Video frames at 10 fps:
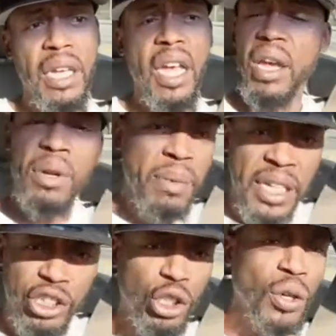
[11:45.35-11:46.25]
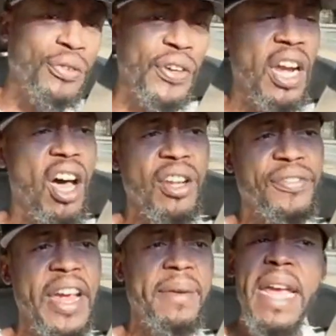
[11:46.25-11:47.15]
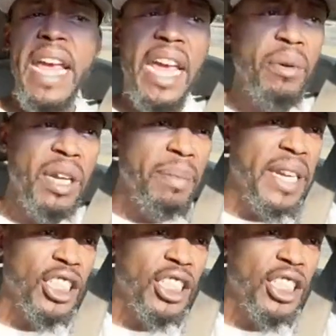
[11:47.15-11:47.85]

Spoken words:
He would have been a shoo-in for the Hall of Fame. He would have been a